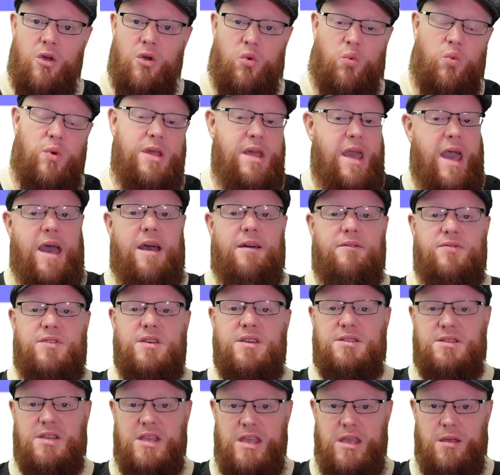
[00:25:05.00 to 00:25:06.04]
we have
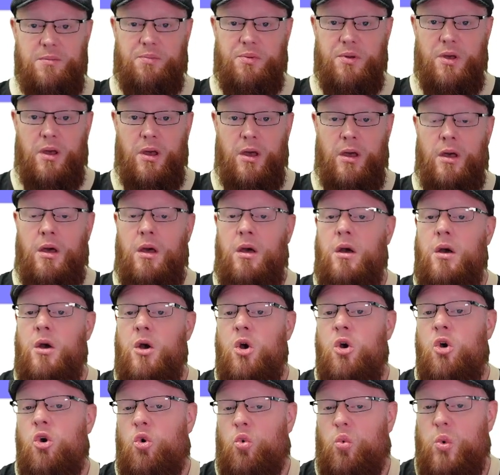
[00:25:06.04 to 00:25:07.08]
this heap.
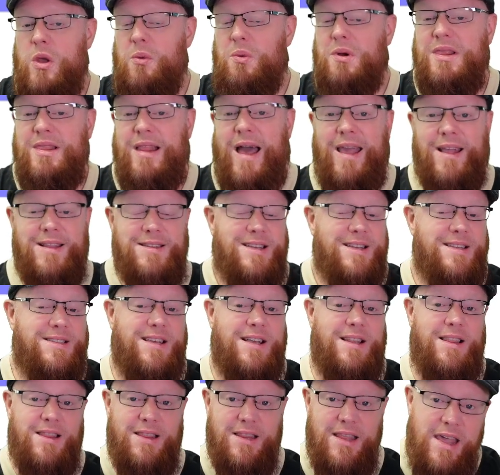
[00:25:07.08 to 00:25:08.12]
We would like to
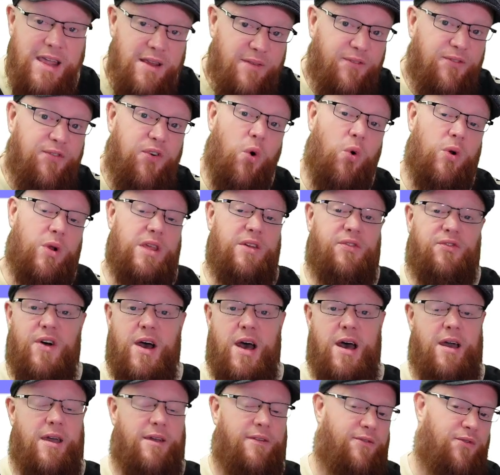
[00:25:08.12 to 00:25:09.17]
delete
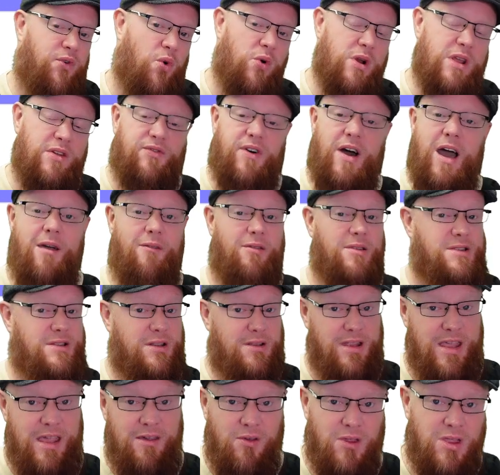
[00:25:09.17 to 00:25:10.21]
45. 45 is
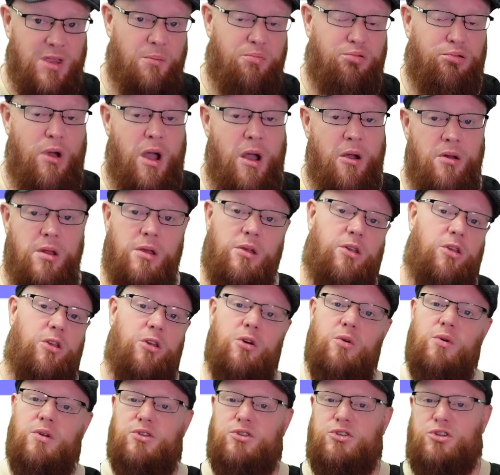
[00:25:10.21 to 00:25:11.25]
leaving the priority
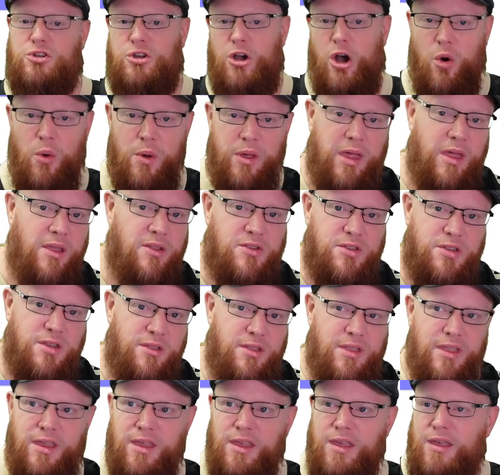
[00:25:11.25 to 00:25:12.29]
queue. It's going into
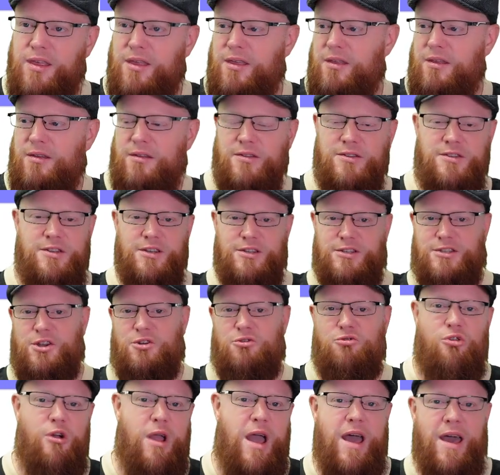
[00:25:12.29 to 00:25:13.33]
to
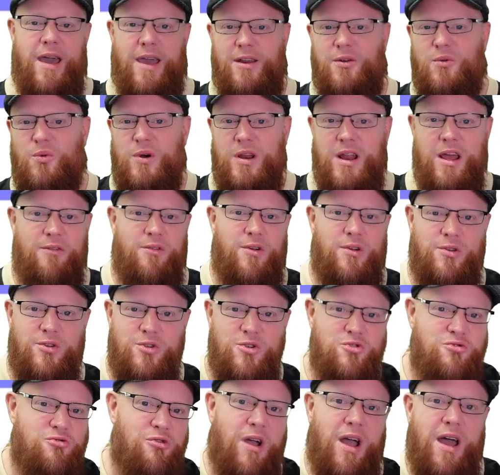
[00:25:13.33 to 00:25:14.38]
ride whatever
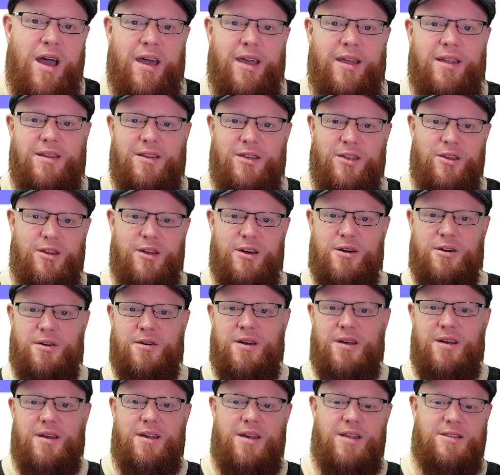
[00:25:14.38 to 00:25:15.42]
new ride,
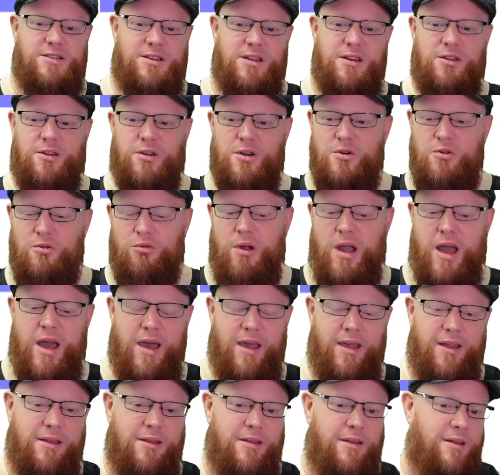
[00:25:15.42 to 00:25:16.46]
it's going to go
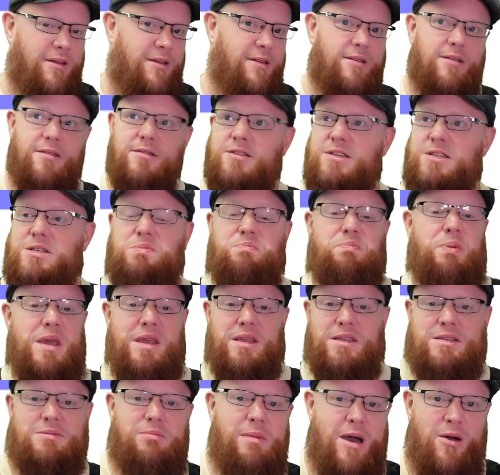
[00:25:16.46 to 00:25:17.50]
ride
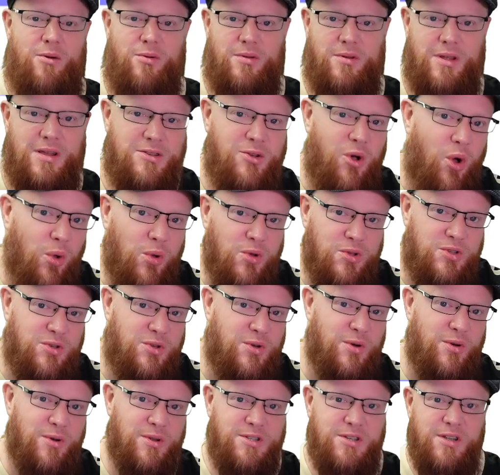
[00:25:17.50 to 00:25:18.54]
Space Mountain. That's old
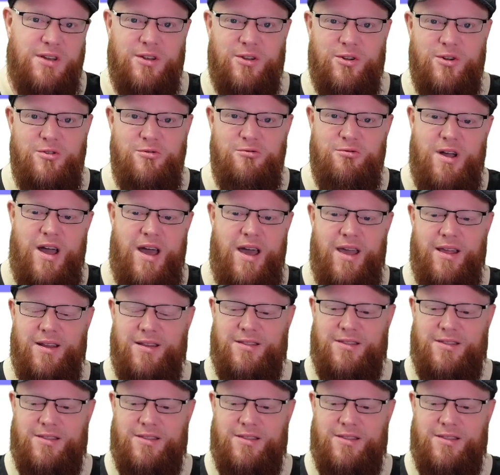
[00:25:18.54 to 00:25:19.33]
school. It's going to go ride